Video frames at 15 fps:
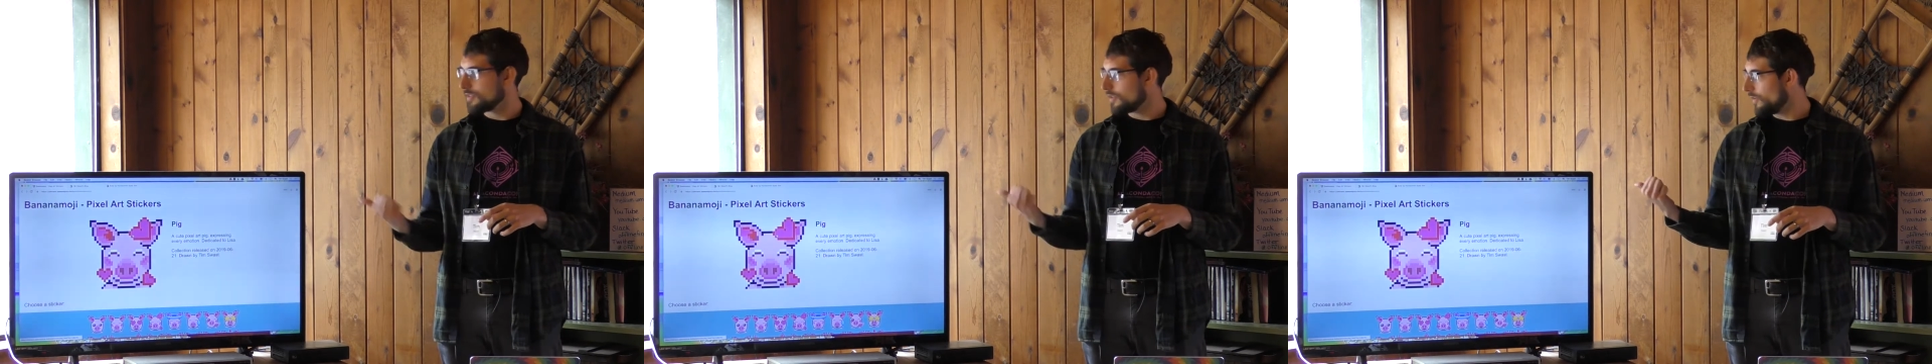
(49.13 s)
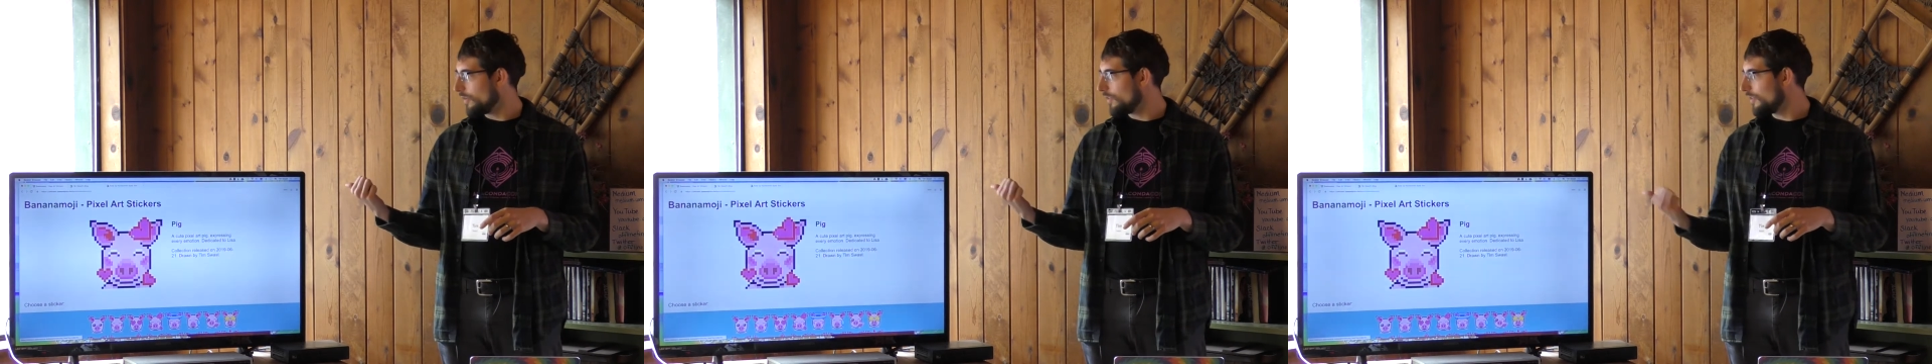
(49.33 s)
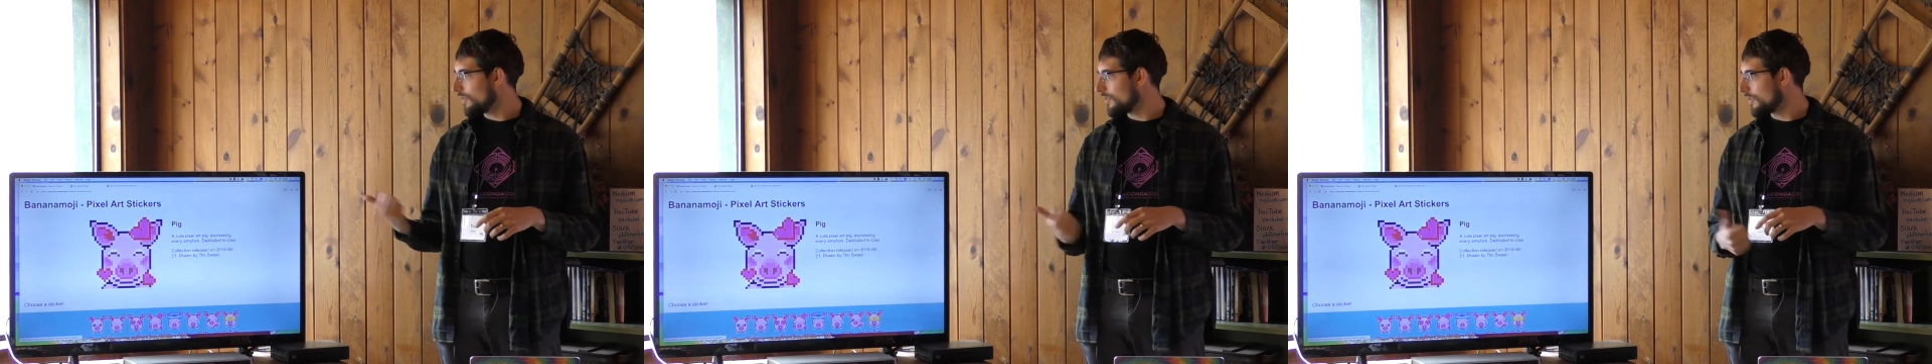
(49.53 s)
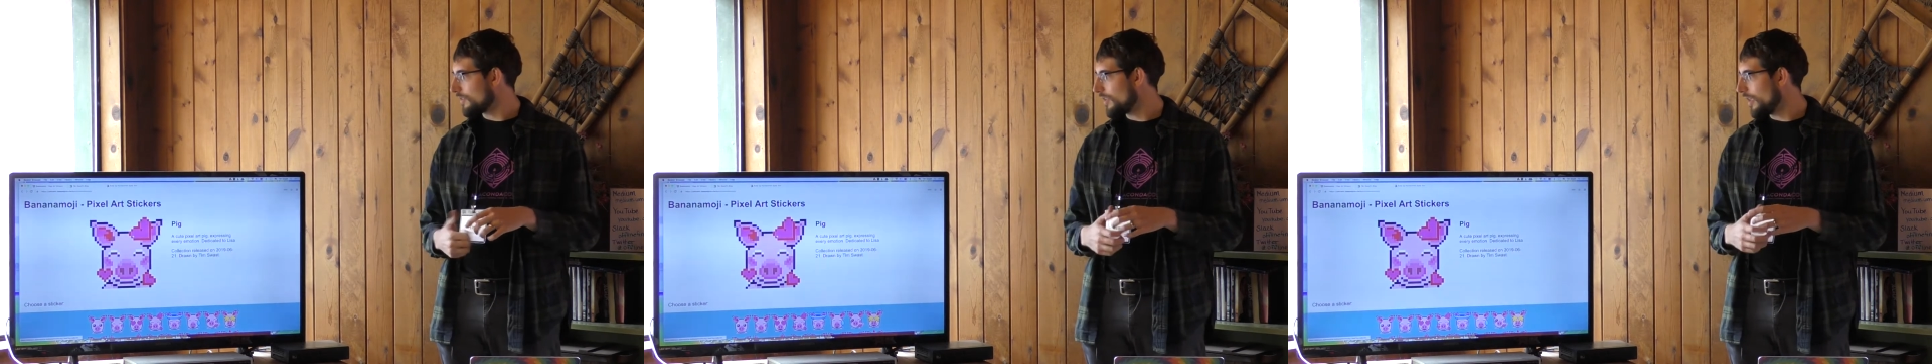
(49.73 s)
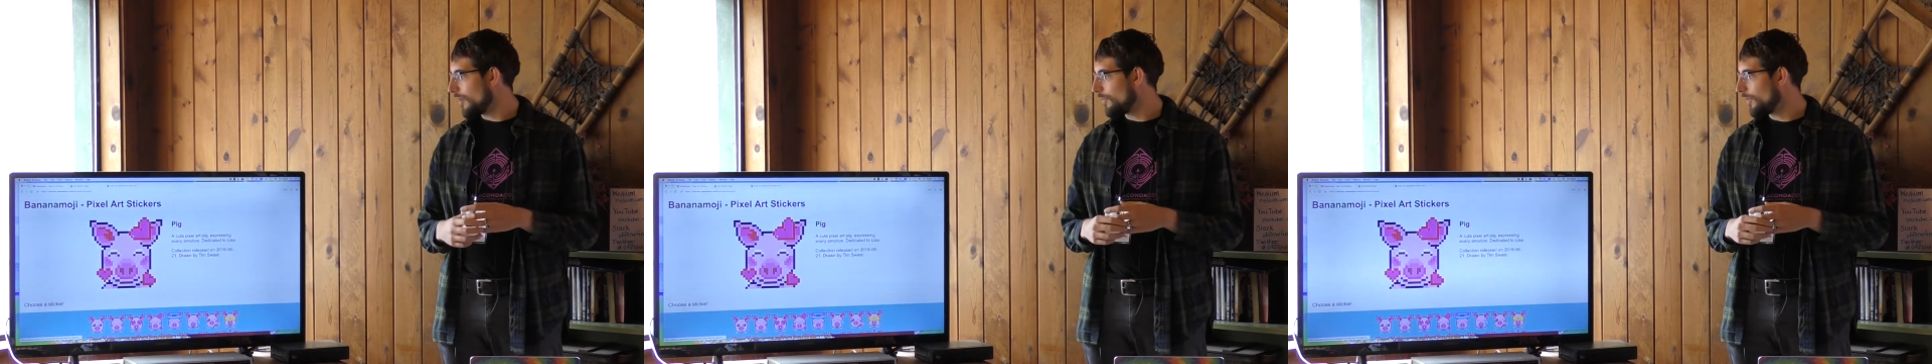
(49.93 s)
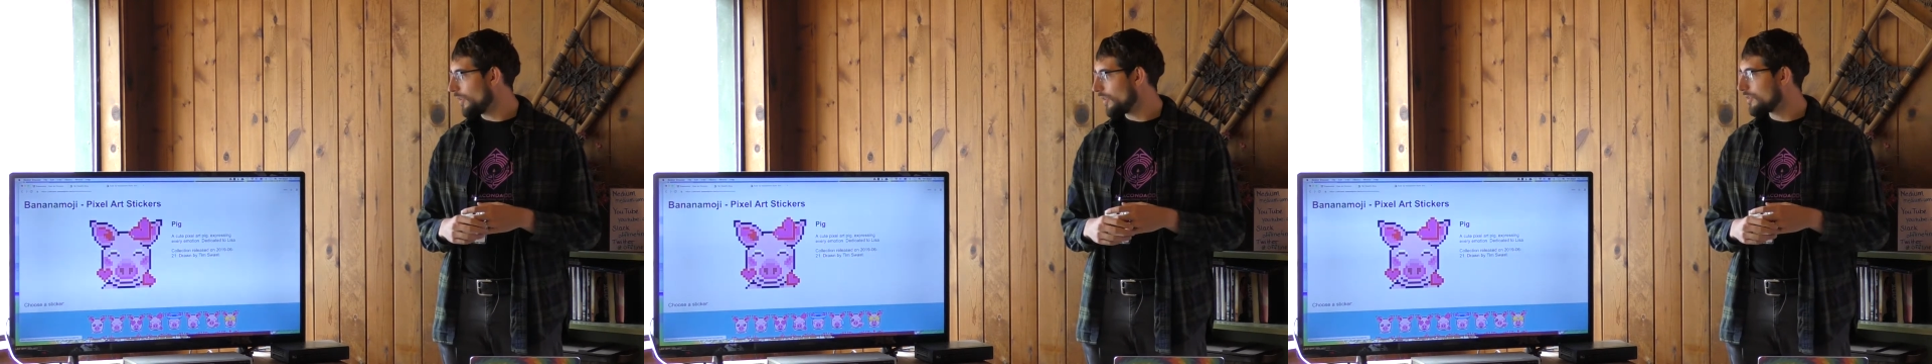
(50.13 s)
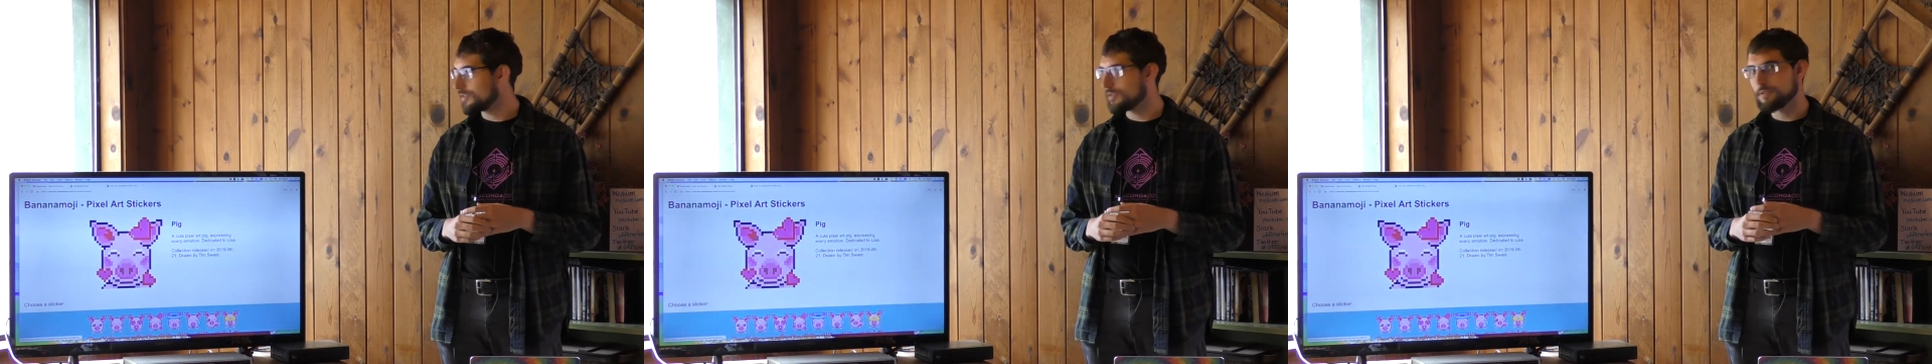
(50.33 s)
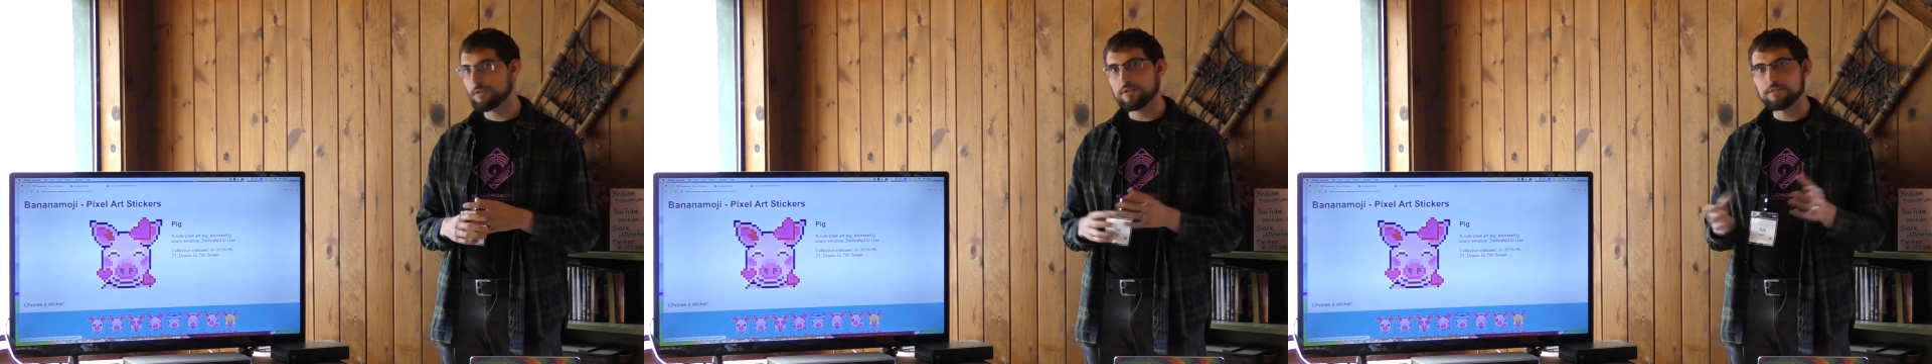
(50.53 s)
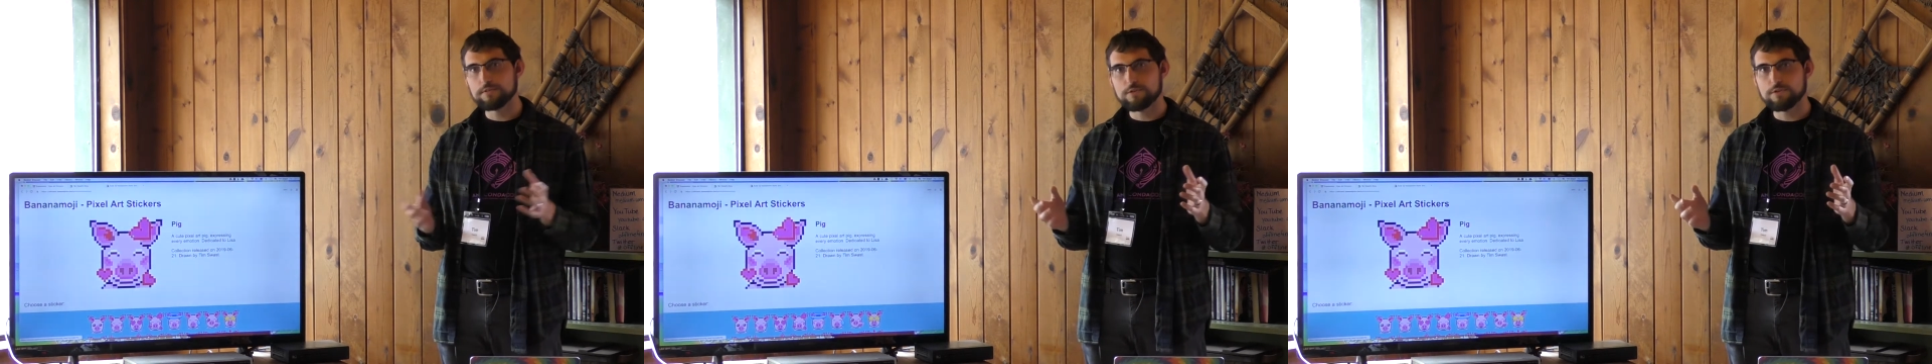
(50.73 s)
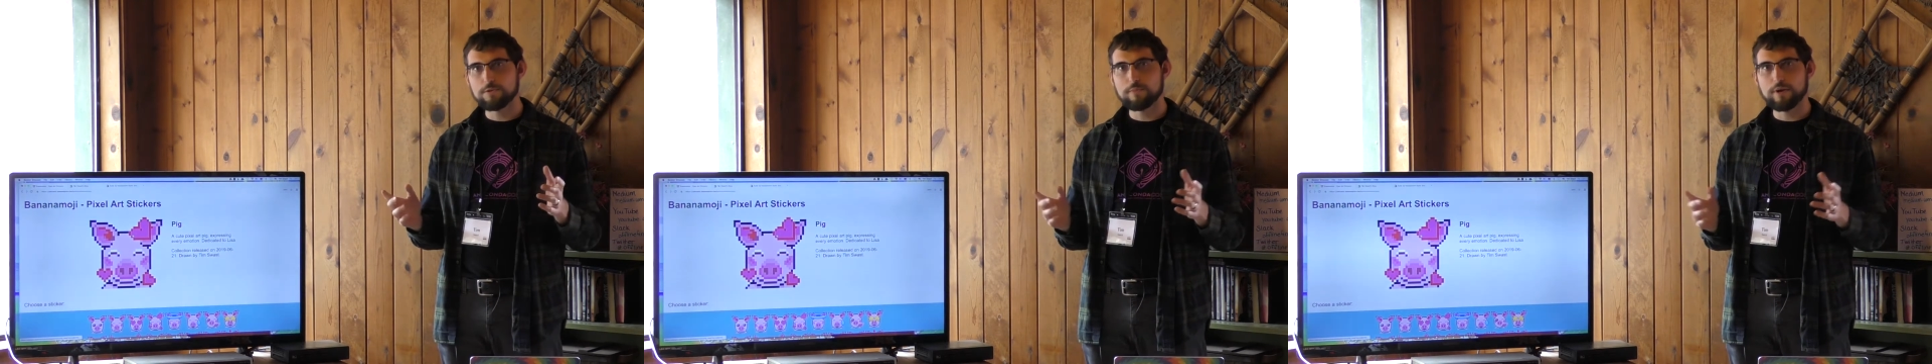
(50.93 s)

So in this example, it's 32